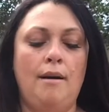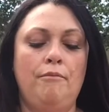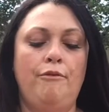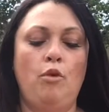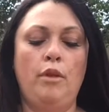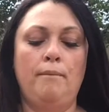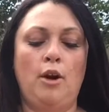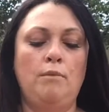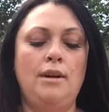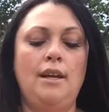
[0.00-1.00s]
for the
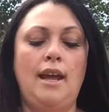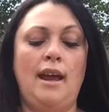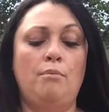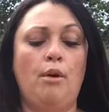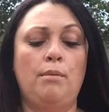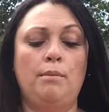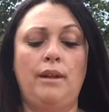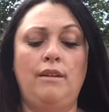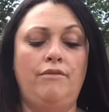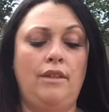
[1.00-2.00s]
moment, and
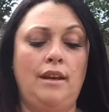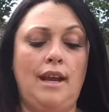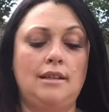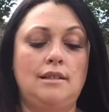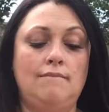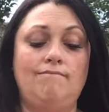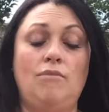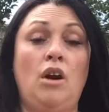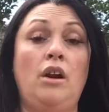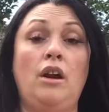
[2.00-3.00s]
probably for the next,
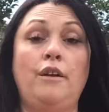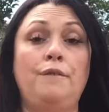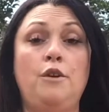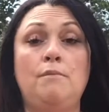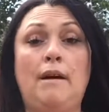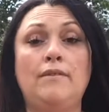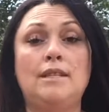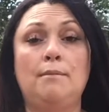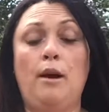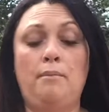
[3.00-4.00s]
I don't know, few months,
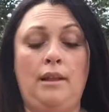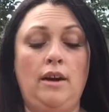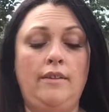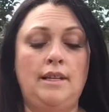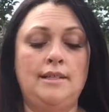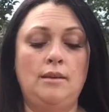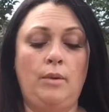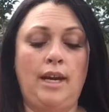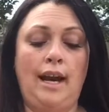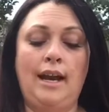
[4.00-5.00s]
it might be like this, that
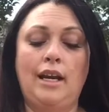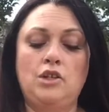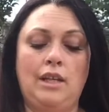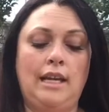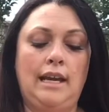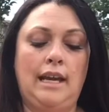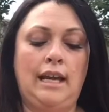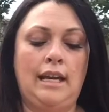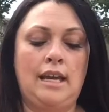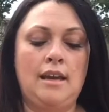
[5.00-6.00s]
we can't actually get
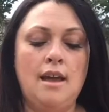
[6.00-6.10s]
any